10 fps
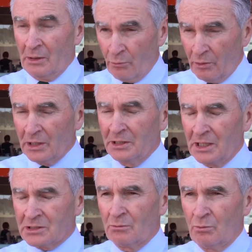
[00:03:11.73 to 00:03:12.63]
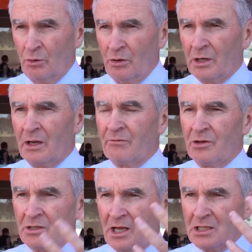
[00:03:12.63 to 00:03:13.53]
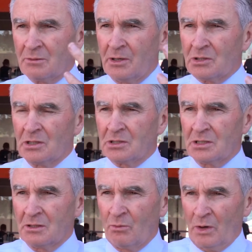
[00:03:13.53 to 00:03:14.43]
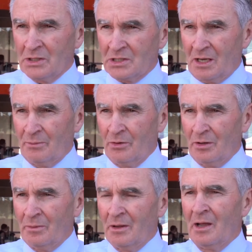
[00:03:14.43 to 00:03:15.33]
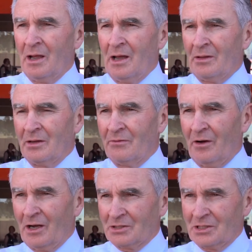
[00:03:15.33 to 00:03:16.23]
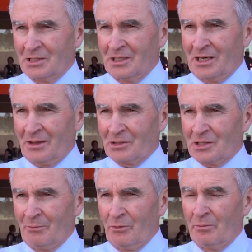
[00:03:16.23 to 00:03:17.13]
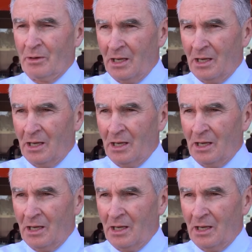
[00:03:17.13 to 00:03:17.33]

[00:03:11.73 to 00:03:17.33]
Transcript: It really doesn't work if the tax specialist is in one suburb and the advisor is in another suburb.